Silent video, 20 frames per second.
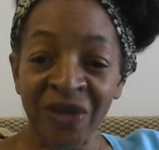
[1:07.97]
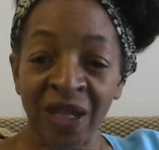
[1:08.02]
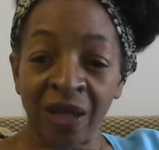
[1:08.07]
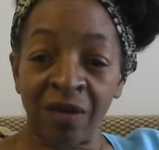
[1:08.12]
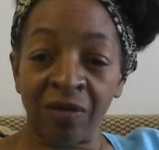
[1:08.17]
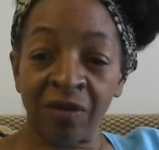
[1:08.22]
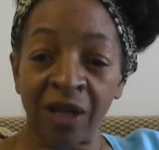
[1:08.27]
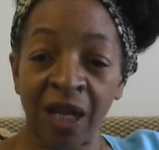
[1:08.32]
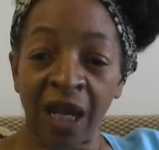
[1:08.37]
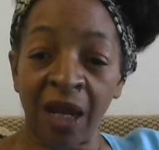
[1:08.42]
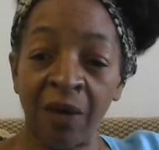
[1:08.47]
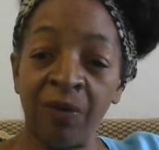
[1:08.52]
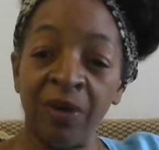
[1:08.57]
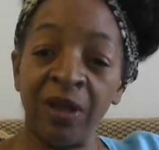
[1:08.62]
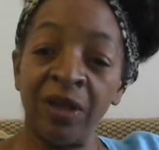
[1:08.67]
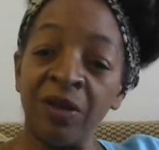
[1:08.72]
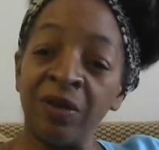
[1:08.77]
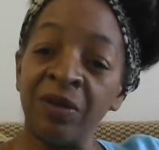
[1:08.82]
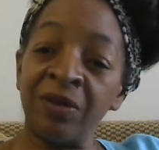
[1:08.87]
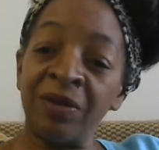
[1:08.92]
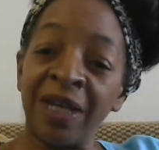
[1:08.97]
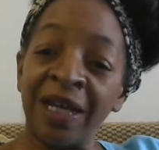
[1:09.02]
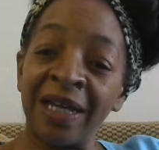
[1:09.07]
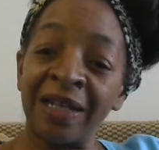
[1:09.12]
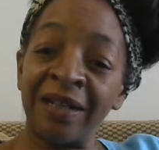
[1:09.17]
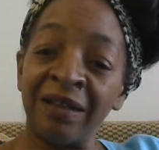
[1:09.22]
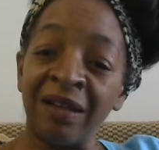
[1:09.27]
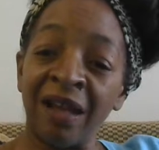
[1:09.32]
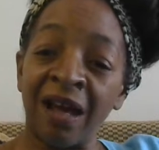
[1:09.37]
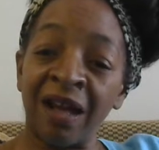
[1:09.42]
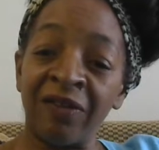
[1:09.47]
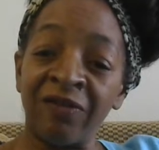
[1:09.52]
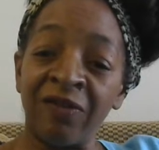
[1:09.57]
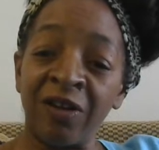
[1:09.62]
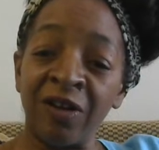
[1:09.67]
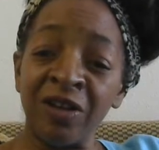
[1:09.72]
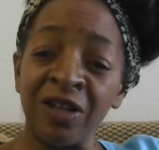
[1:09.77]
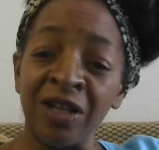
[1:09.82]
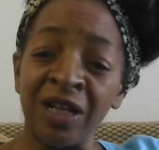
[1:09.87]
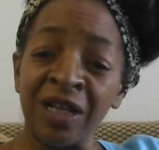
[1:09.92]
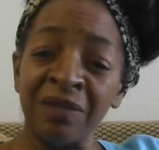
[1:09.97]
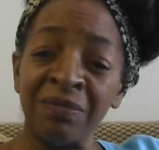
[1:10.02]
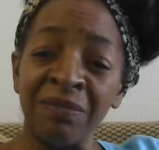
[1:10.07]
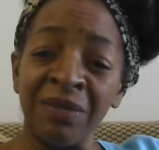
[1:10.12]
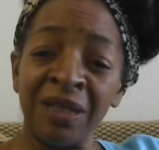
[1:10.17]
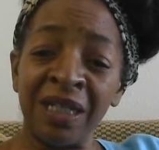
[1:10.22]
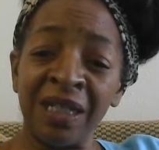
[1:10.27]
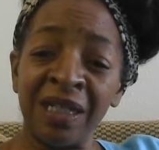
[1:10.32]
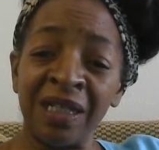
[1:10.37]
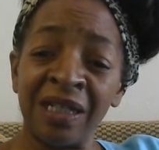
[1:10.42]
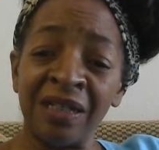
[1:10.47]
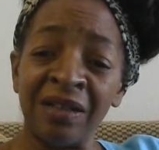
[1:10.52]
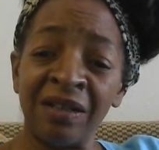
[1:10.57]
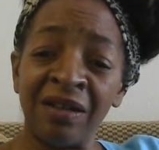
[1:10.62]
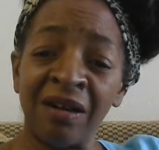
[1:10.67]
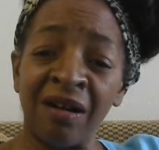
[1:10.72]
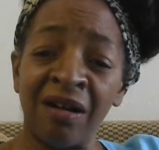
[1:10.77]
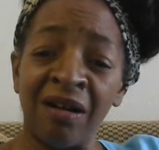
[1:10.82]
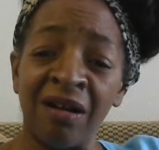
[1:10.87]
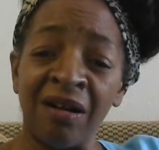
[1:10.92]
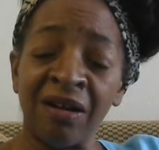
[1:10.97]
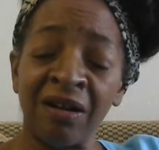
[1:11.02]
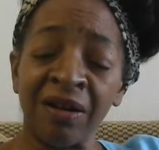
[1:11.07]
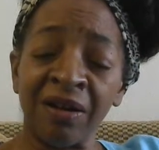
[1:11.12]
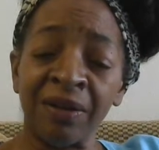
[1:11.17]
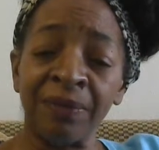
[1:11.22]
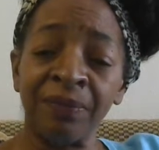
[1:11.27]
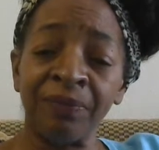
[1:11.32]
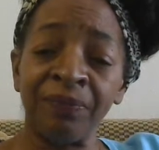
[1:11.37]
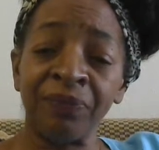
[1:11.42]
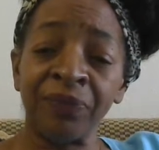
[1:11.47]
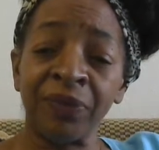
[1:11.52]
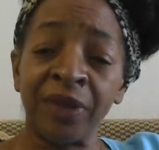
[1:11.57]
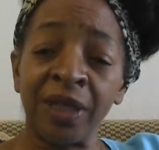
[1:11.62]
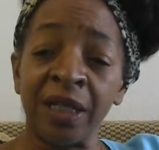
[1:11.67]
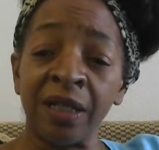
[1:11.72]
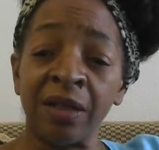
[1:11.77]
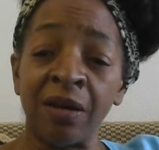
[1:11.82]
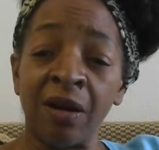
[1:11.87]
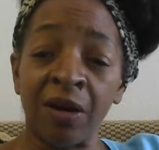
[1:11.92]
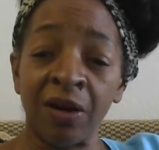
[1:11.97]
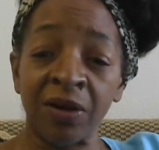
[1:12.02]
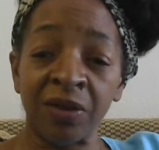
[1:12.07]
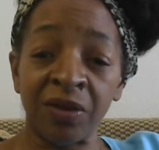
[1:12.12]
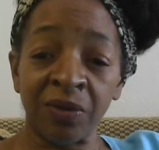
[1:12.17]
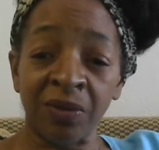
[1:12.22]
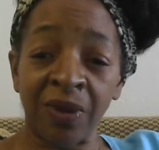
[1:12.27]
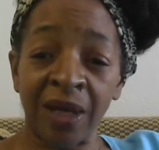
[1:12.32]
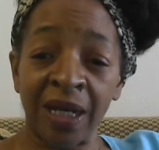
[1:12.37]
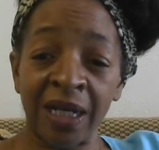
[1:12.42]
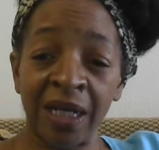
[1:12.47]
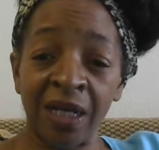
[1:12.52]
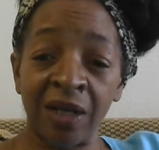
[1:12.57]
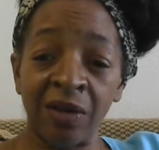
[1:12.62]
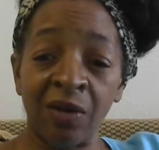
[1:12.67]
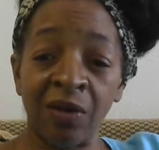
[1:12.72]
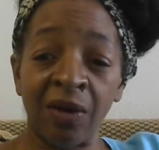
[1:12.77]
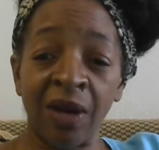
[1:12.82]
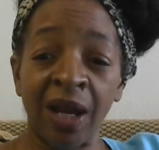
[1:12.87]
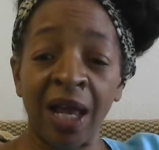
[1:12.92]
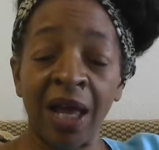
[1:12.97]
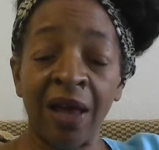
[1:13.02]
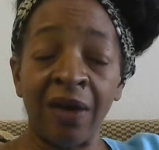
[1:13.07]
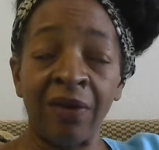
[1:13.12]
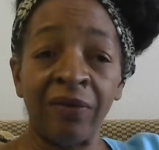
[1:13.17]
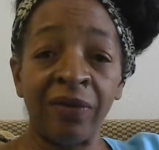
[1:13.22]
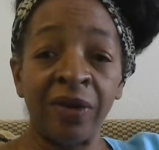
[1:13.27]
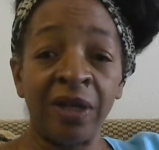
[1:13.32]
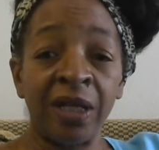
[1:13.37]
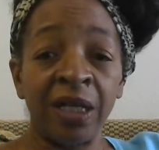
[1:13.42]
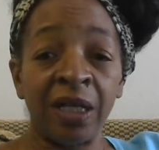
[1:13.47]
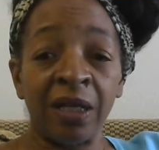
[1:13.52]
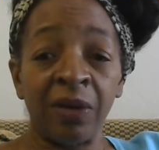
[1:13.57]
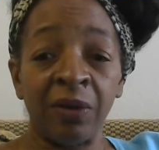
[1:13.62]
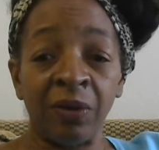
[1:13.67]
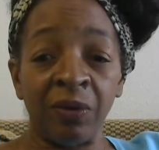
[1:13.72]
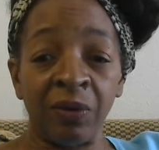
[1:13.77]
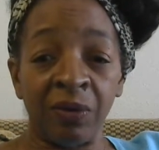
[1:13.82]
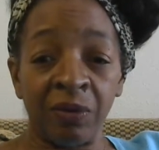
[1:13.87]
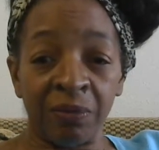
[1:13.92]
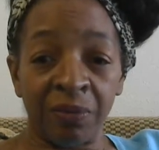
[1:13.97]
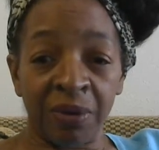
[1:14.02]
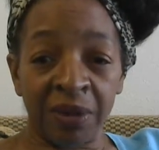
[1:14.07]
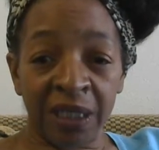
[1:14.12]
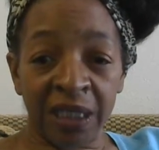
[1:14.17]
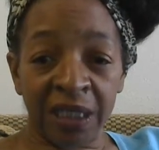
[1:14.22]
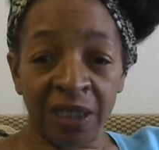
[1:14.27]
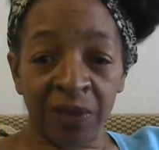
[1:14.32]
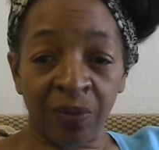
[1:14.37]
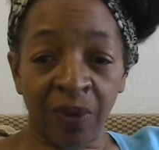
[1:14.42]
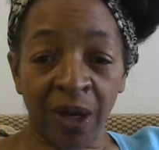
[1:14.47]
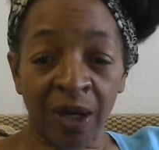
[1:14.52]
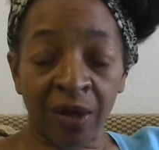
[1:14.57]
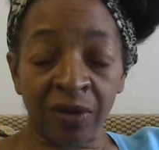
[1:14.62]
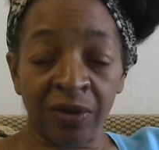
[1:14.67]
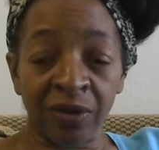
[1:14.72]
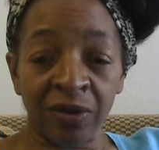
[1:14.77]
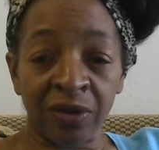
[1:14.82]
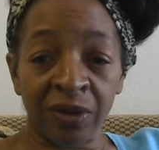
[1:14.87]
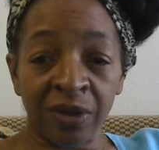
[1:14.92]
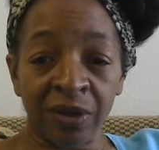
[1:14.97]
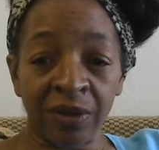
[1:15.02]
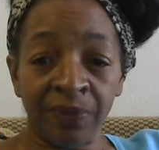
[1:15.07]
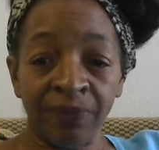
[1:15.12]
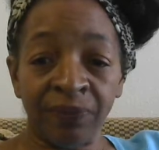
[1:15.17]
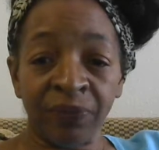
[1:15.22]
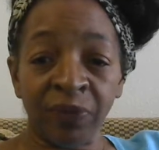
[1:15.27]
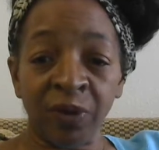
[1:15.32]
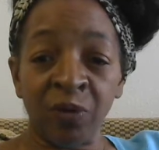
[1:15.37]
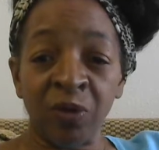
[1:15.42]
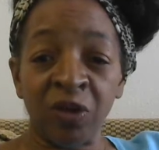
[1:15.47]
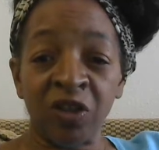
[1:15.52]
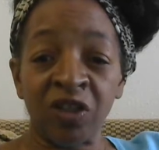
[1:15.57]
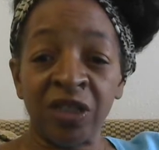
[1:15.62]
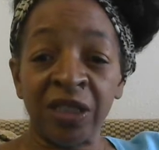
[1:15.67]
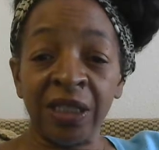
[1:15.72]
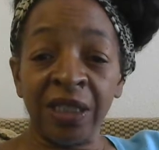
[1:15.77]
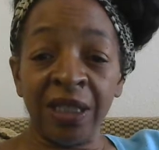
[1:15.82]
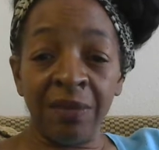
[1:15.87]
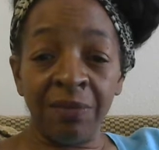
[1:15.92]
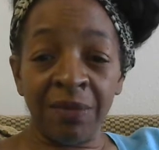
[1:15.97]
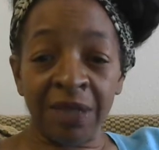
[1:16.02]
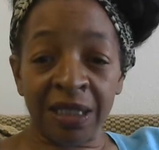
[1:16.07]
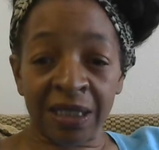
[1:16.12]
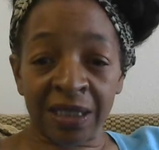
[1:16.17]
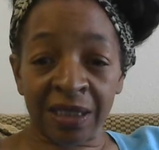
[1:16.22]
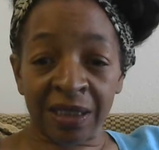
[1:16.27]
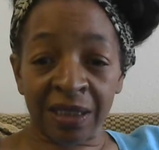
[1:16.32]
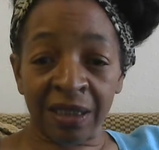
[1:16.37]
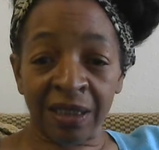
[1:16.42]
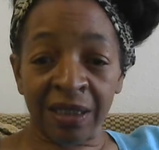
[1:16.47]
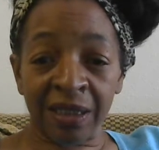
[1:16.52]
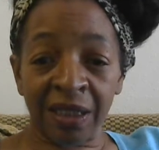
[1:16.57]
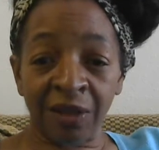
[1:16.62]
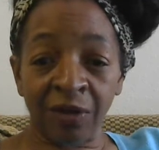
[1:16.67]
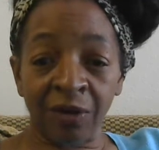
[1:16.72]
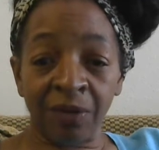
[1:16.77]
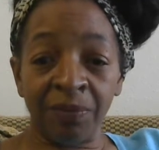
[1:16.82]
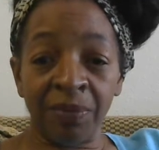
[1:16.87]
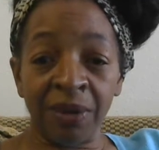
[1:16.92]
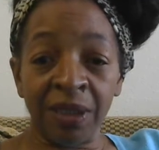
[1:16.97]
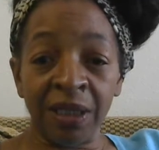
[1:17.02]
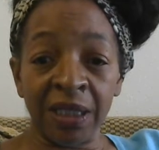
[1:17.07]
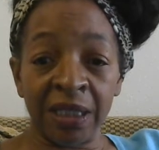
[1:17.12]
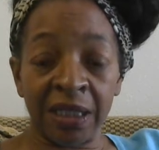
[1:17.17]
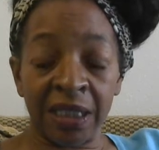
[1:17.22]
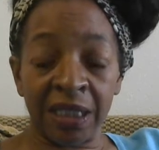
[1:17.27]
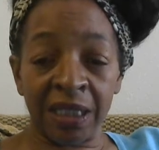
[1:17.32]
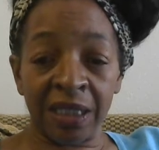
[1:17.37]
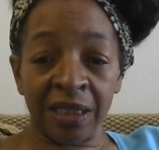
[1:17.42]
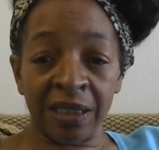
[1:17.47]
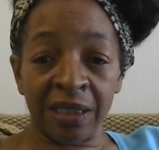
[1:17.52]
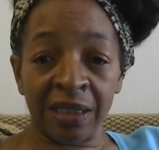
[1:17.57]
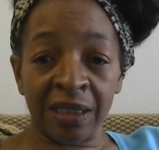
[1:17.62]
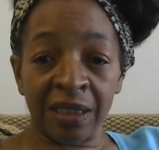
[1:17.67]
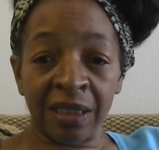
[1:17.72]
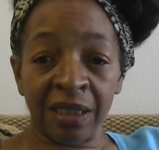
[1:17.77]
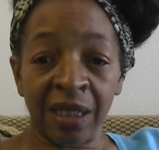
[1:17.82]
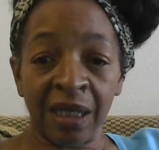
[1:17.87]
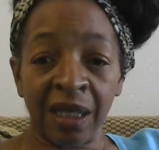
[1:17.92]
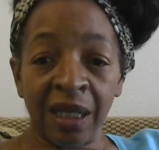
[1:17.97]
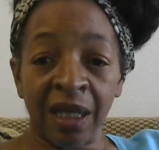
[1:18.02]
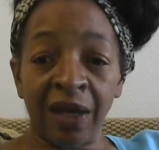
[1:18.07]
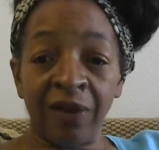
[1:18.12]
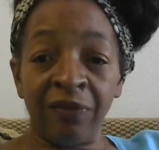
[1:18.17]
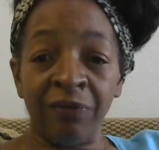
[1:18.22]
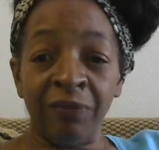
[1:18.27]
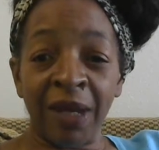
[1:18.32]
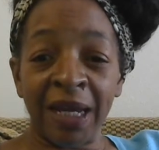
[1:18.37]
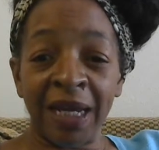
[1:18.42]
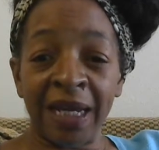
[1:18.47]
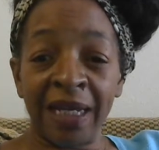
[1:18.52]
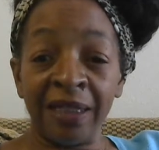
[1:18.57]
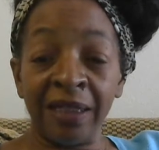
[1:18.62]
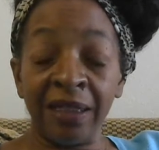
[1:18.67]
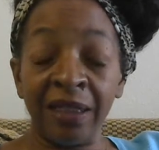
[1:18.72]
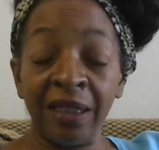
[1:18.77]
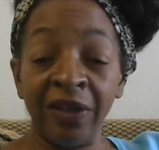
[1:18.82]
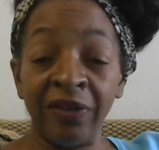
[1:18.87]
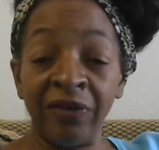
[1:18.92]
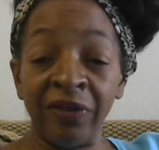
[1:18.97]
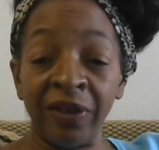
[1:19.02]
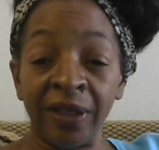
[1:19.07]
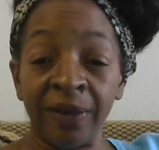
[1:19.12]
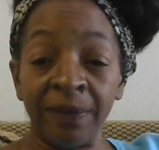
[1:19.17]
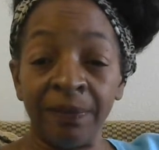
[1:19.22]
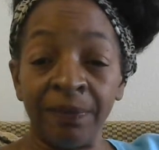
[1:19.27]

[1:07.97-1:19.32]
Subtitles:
Okay, we know that a lot of our young men are incarcerated or have police records, which limits their abilities of making a living.